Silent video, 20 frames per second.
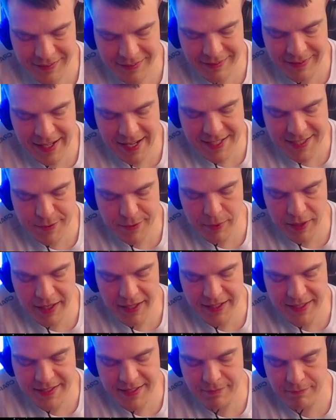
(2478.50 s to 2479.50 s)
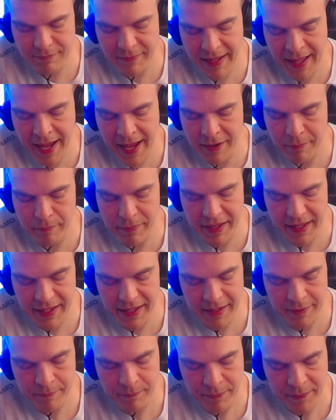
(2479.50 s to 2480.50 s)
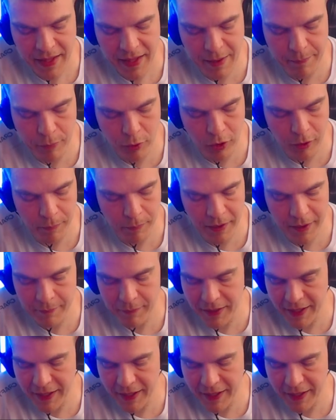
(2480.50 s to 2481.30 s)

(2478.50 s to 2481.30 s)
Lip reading: that's why it can be a problem.